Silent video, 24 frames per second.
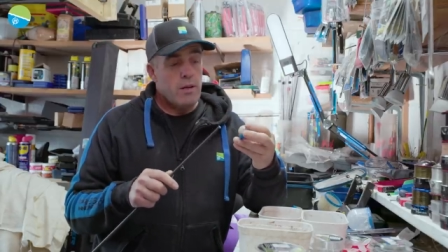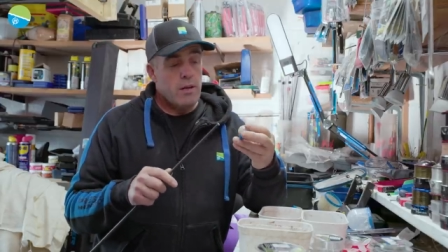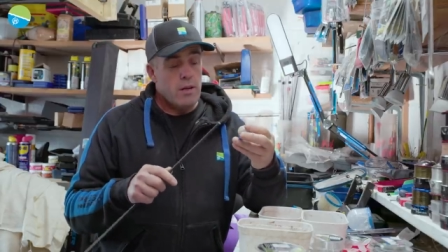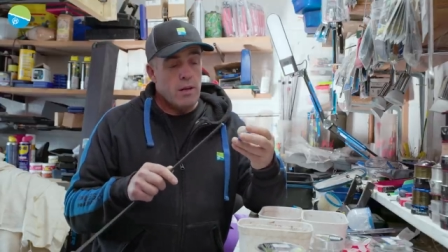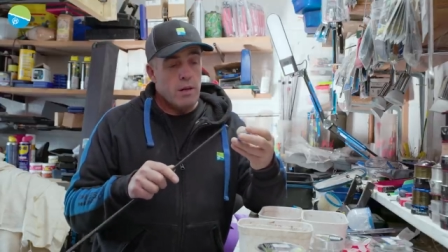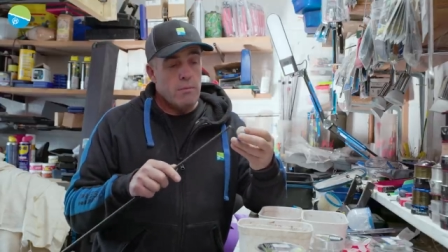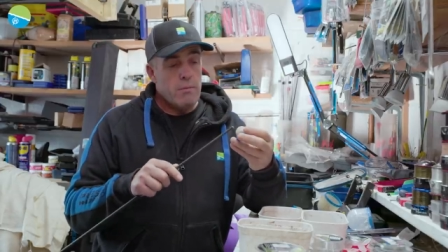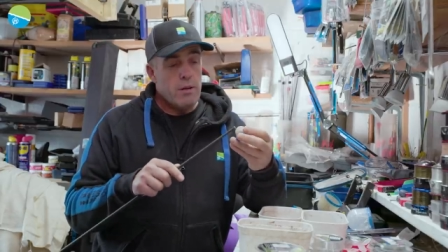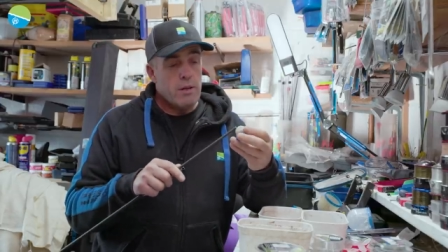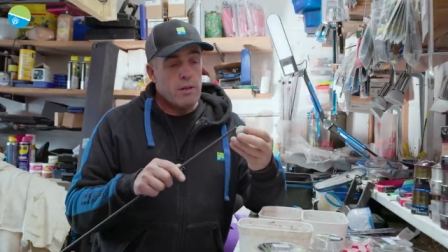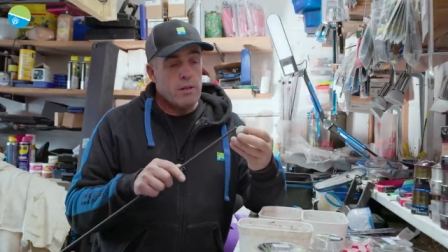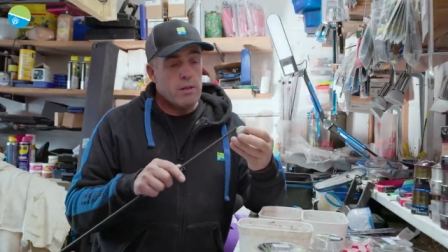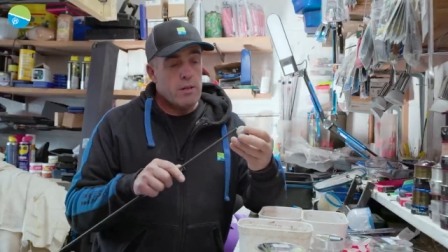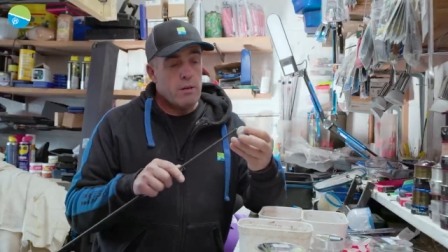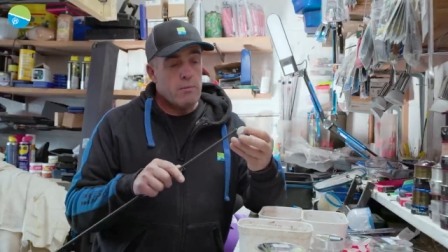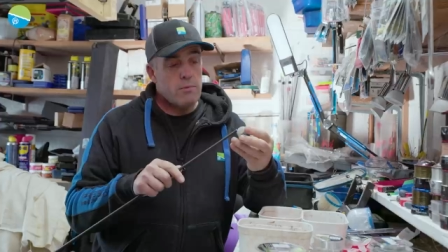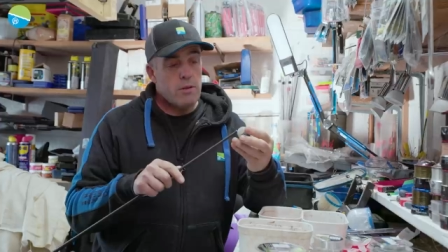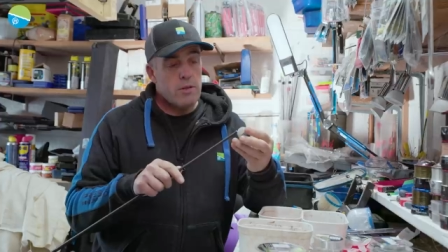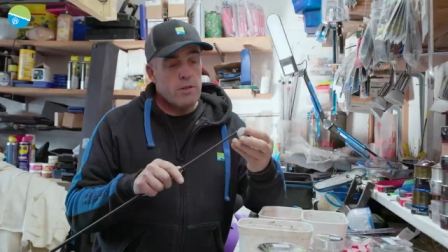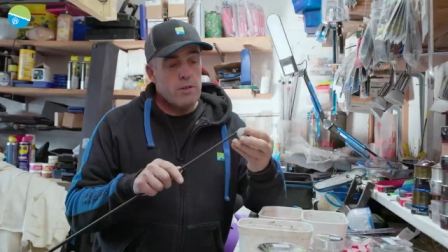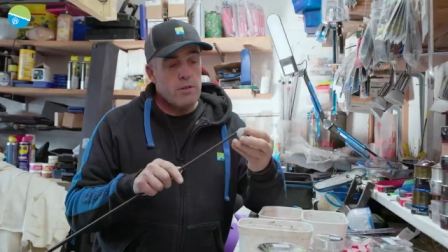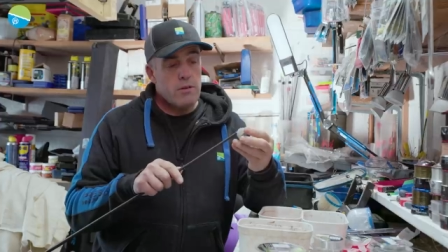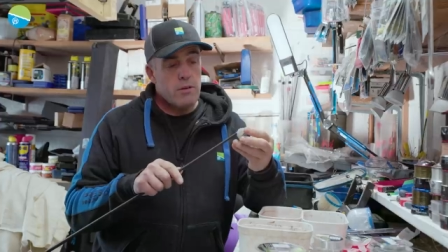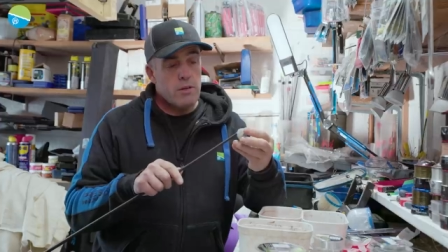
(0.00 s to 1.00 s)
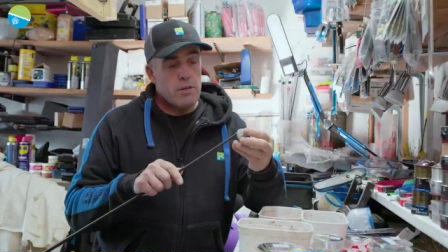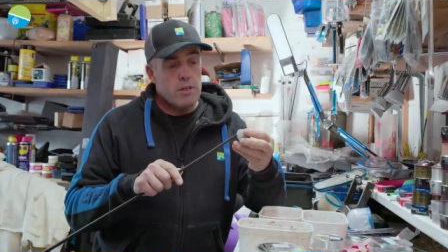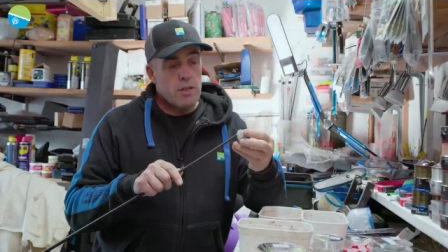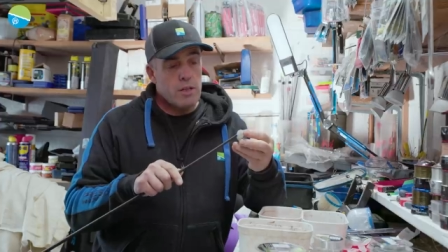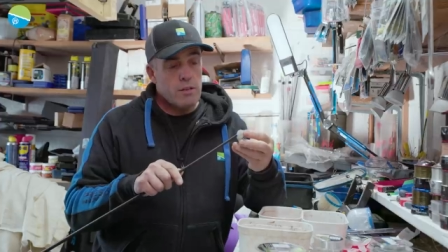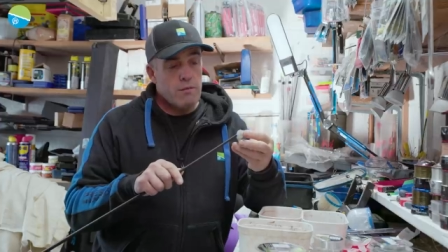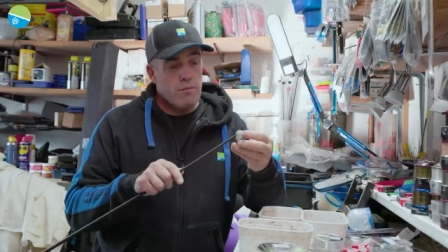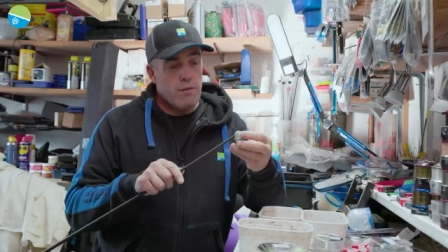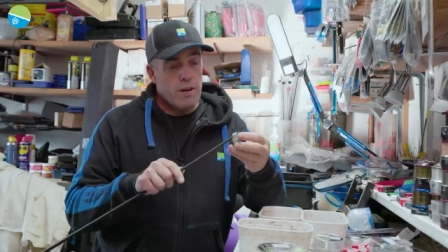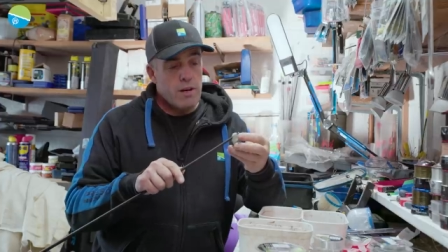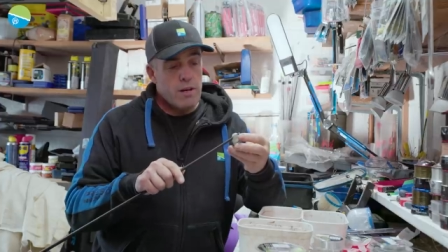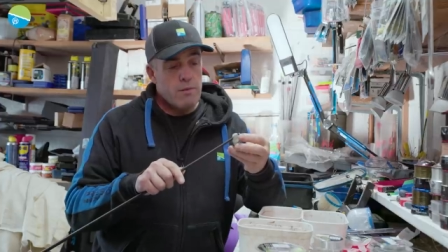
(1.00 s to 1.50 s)
I mean, sometimes you can
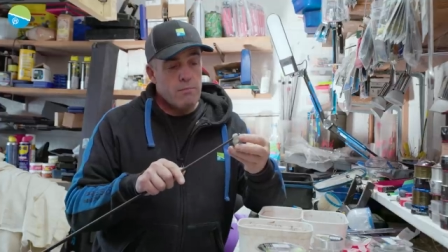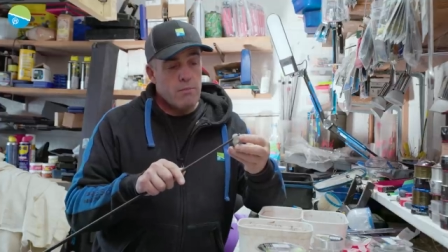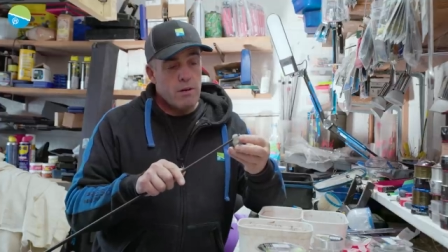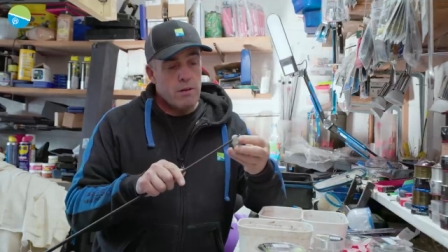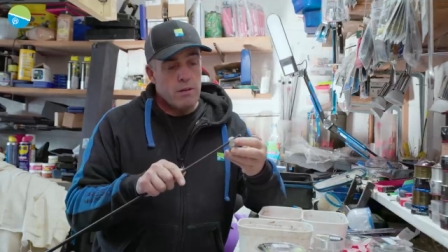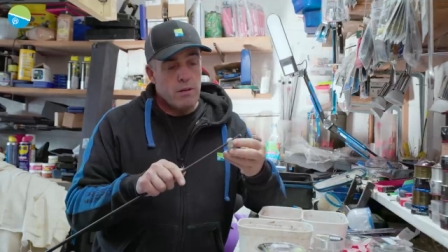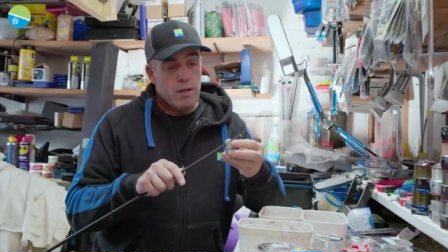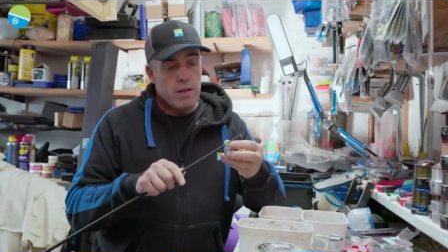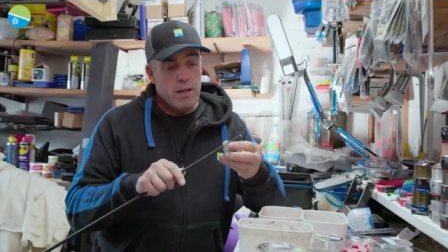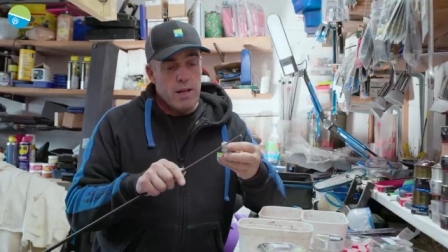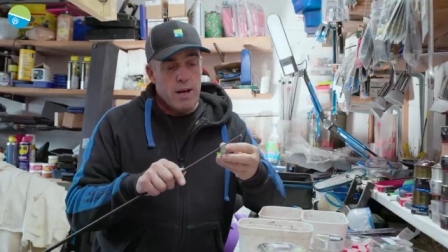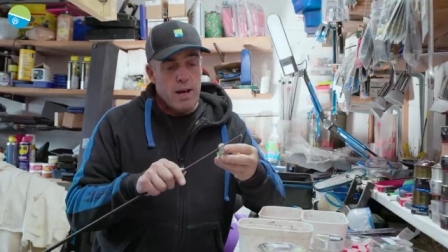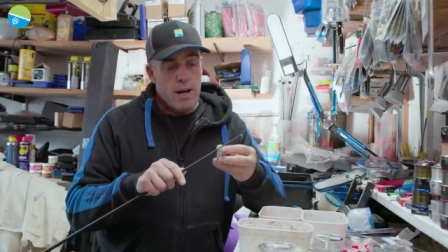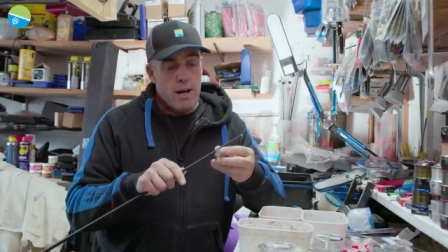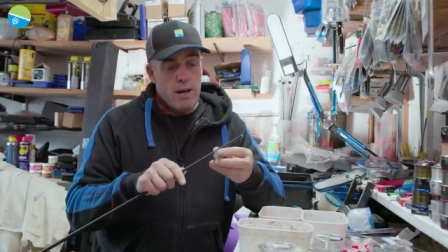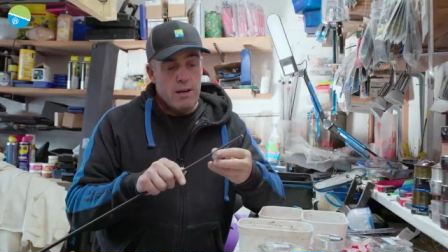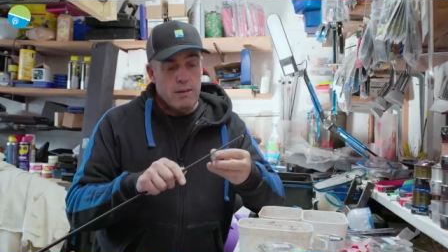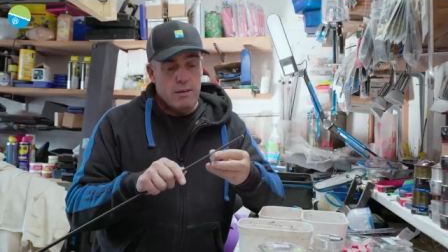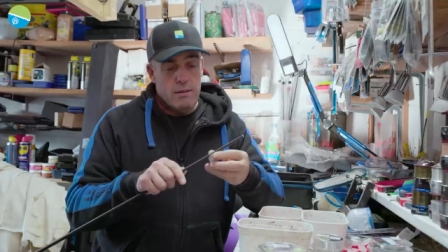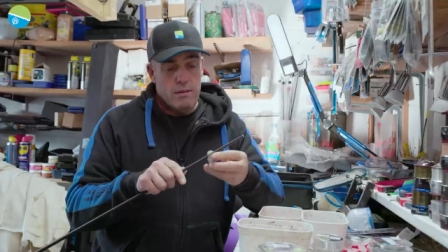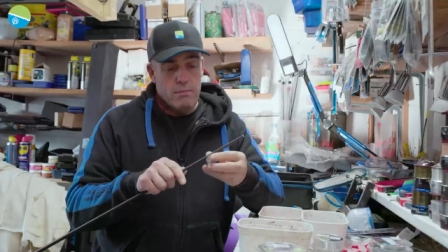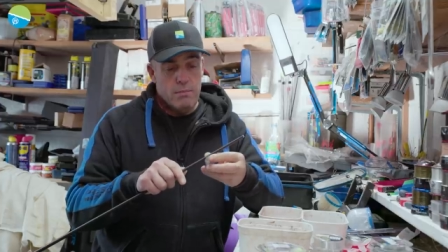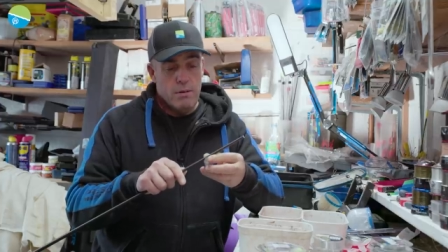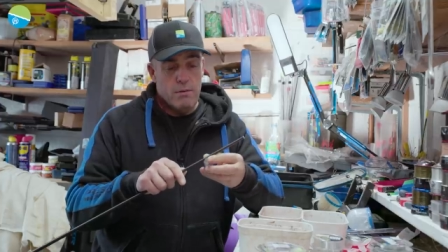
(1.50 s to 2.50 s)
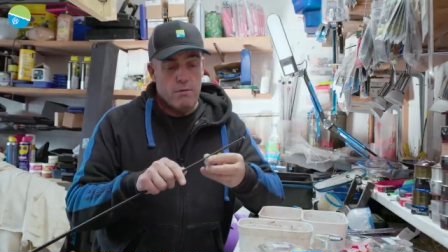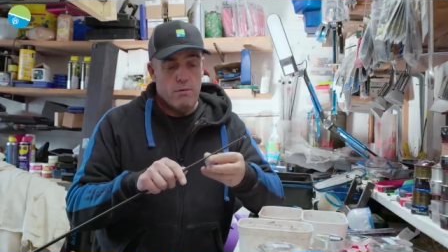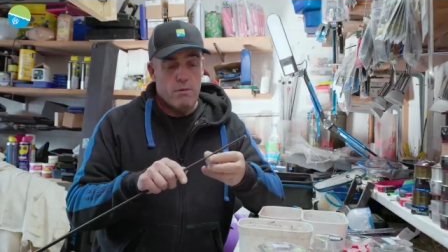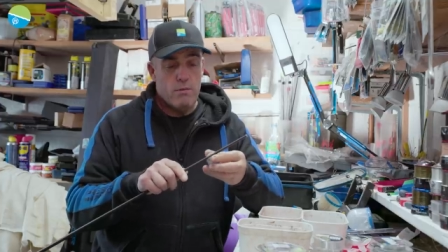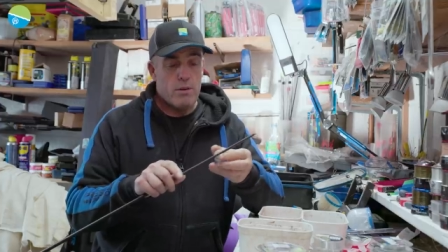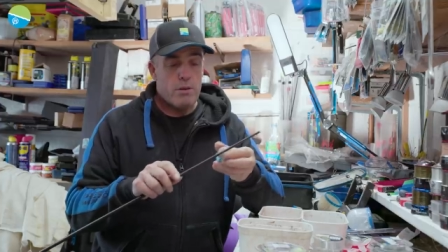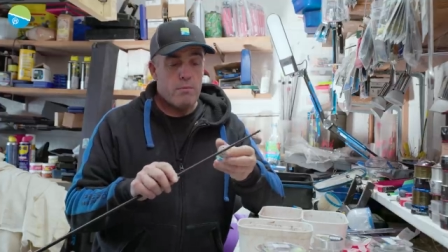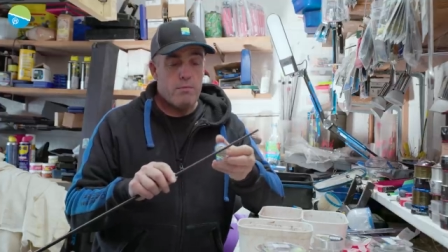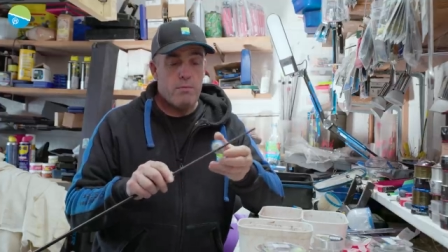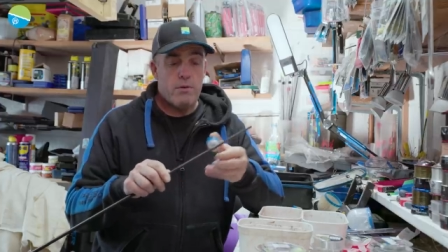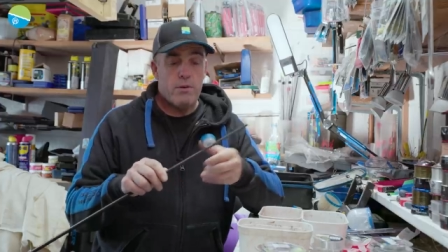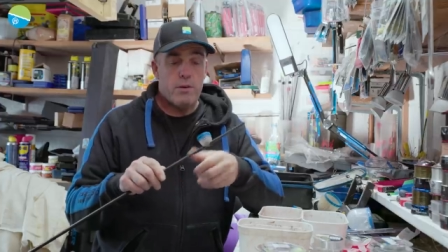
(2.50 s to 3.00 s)
just thread them on like that before
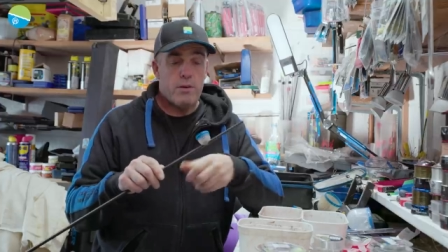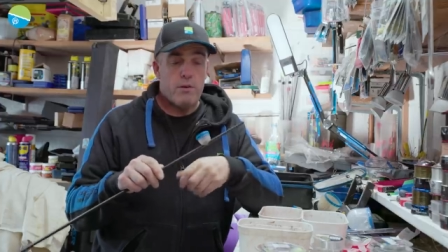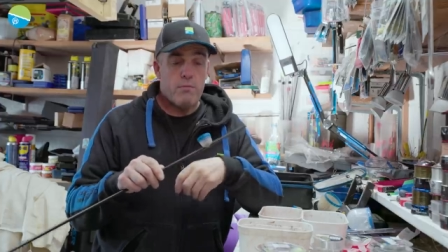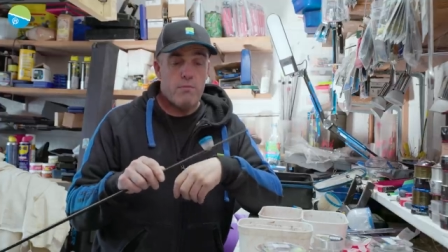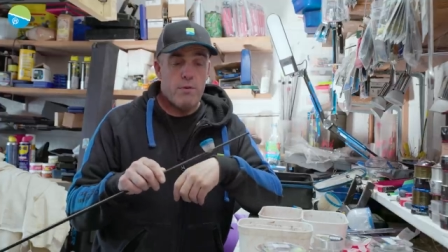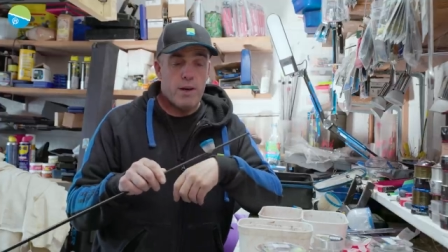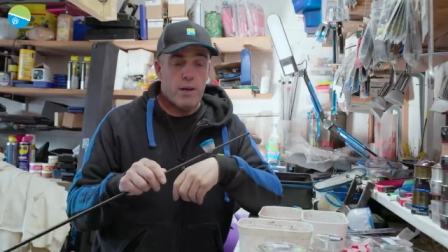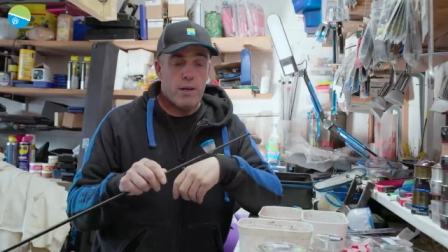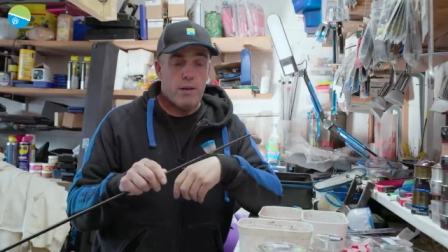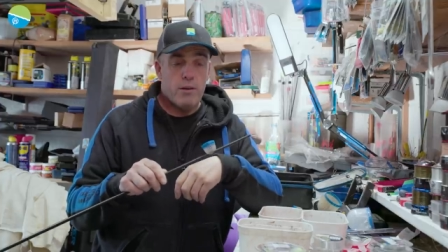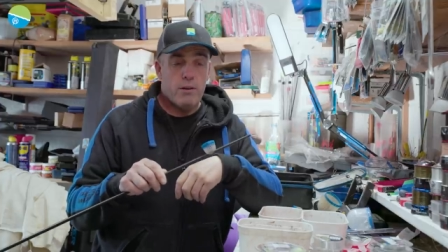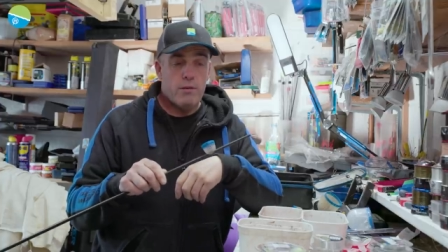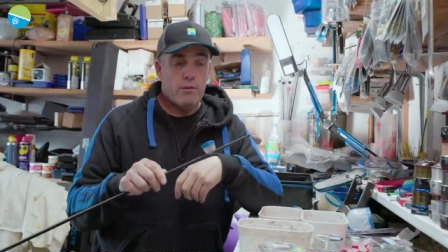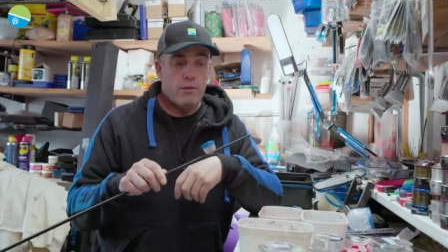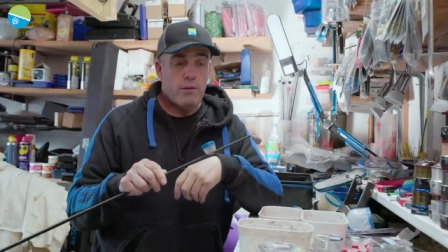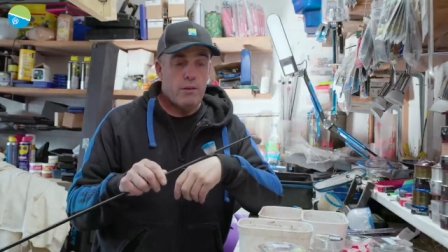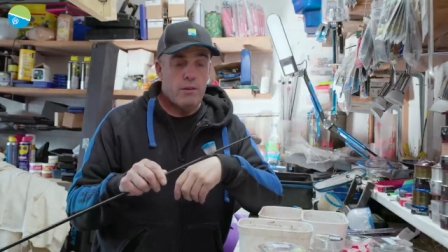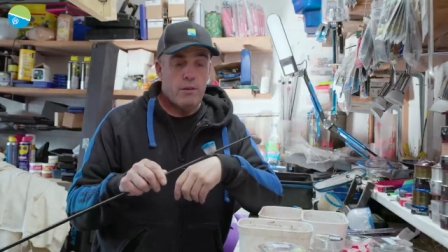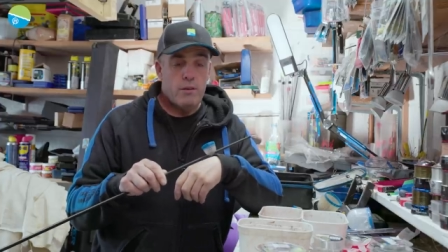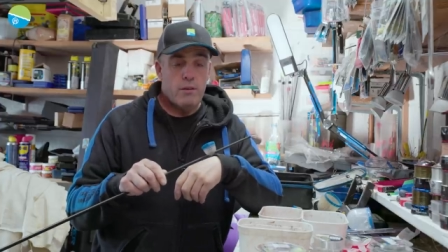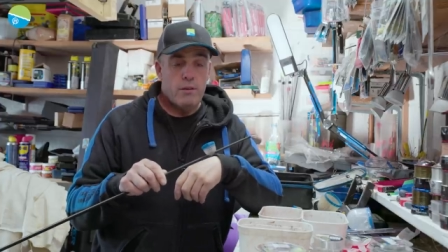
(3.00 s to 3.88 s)
you put your rig on,